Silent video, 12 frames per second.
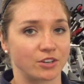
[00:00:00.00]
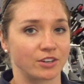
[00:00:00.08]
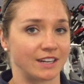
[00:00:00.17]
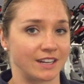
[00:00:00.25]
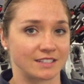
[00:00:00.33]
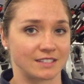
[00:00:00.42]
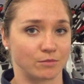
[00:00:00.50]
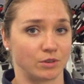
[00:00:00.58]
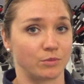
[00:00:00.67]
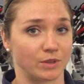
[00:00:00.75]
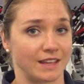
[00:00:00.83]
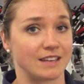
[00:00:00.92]
You're gonna get
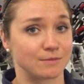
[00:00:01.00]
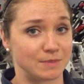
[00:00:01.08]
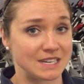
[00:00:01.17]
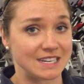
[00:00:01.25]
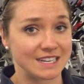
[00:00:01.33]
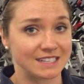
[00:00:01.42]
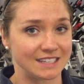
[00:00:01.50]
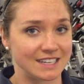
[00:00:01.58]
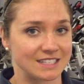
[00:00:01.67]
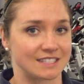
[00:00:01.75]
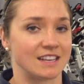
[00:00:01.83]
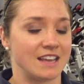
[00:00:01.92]
someone with SPD
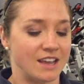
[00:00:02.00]
cleats